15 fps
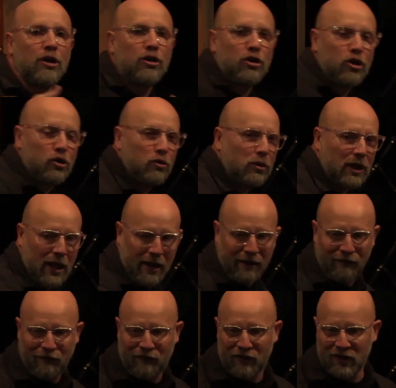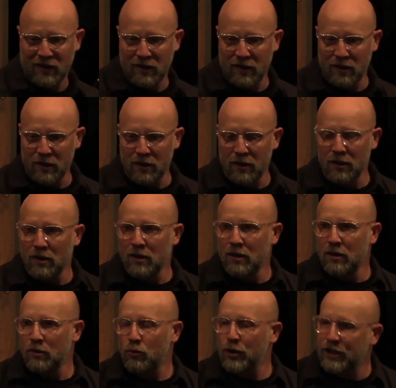a new life
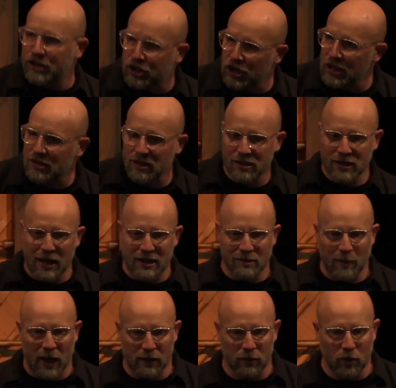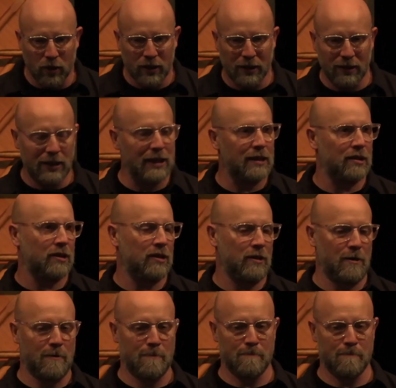with Jesus as my Lord and leader.